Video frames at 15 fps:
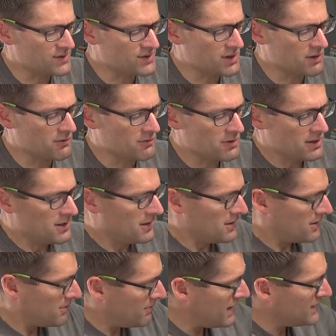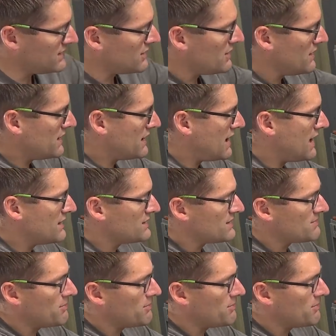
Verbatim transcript: So basically the case is